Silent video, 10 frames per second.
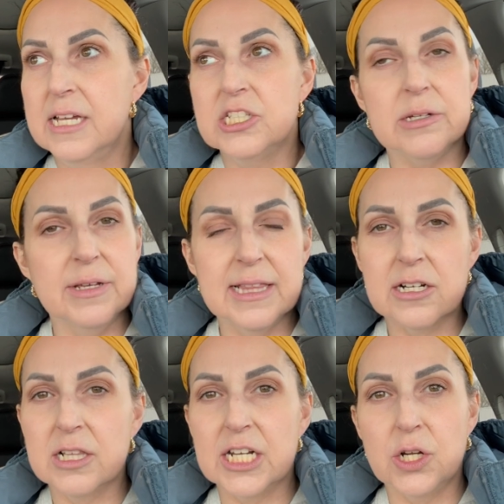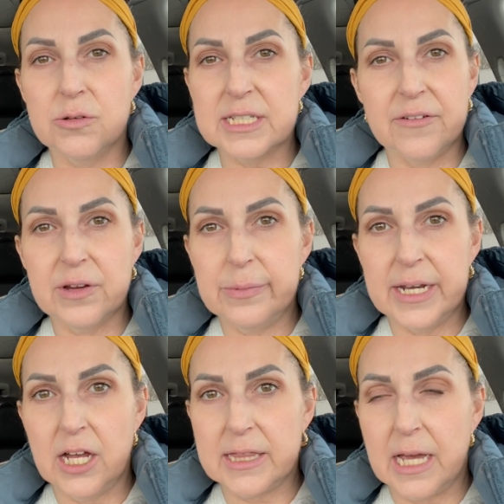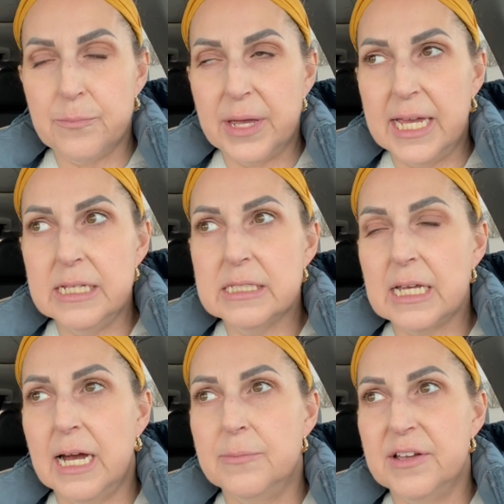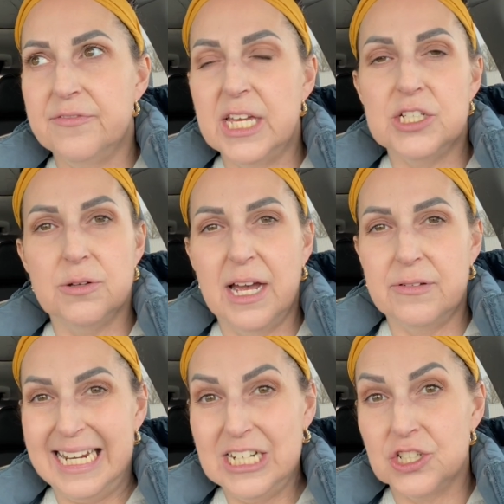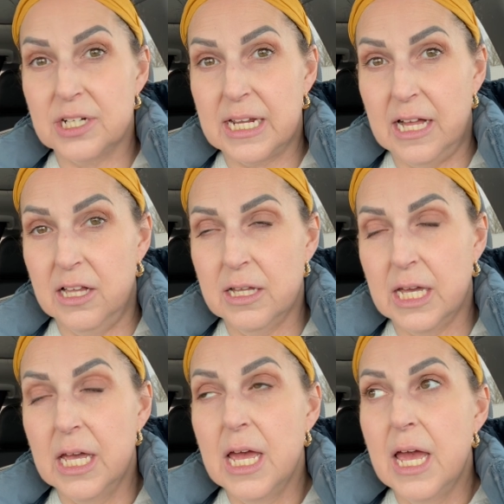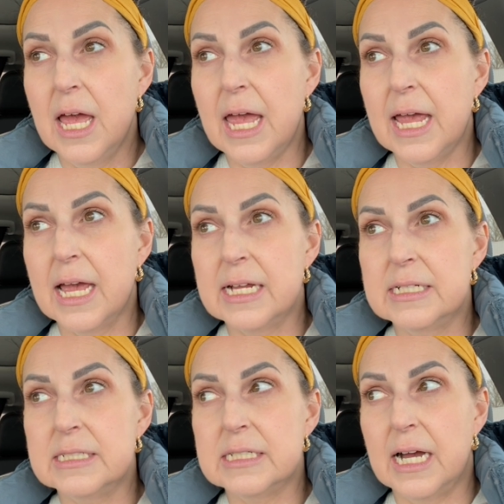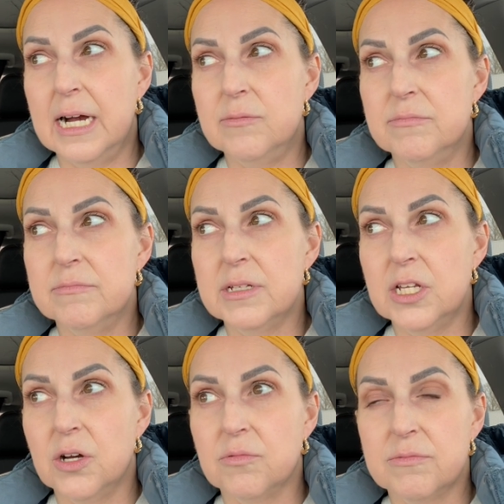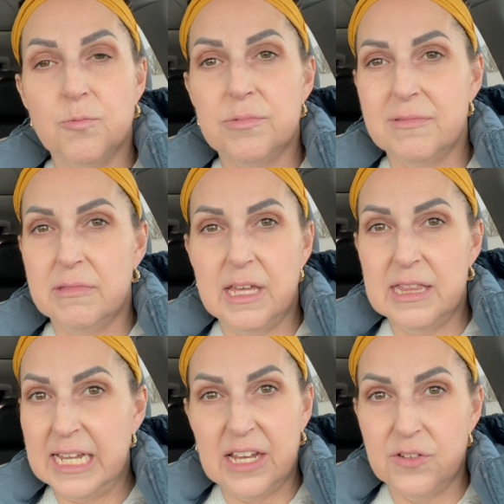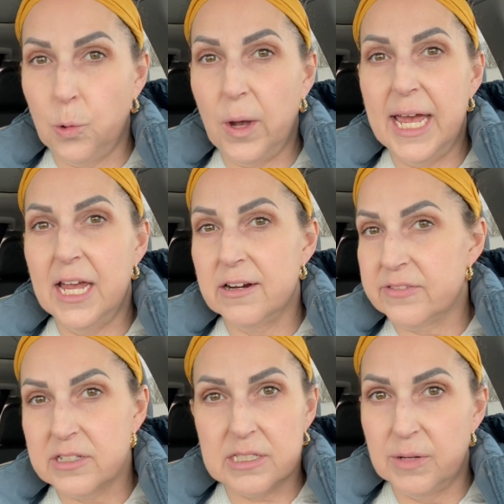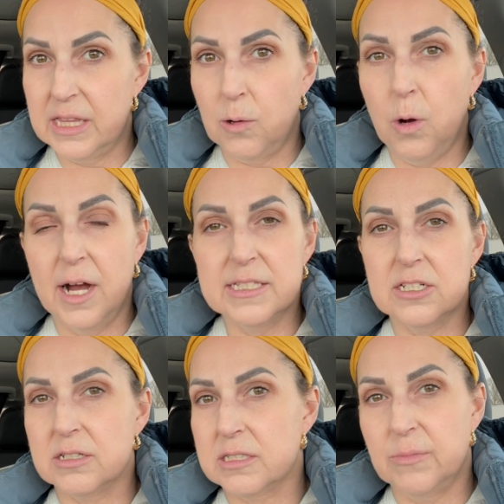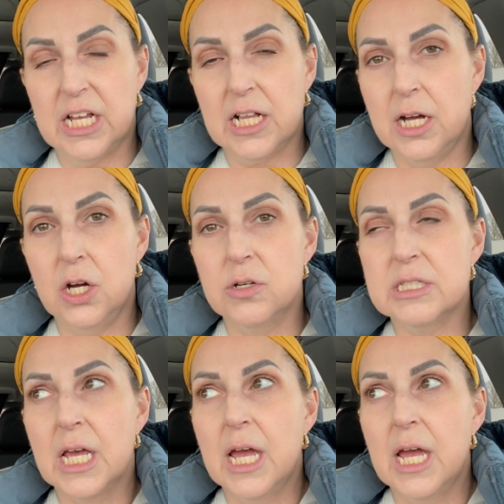Jimmy literally knows everybody on that base. If they do have an injured elk and, you know, and they give it away, or if there's somebody that wants it or somebody close,